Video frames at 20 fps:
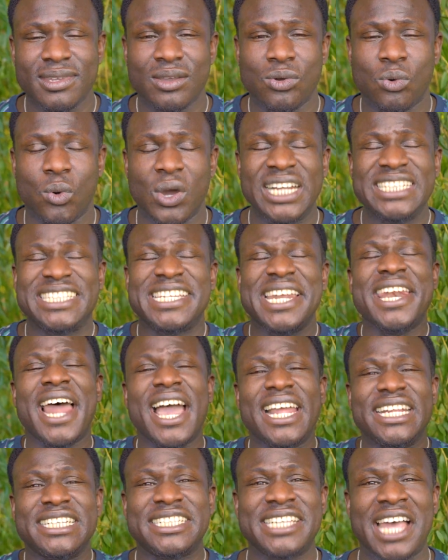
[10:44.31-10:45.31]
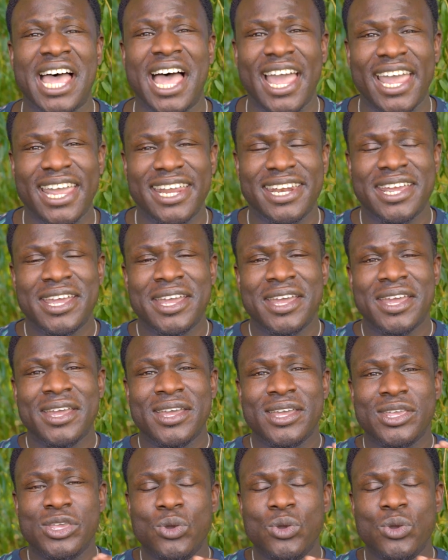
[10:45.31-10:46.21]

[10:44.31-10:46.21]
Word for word: What is the ninth sign?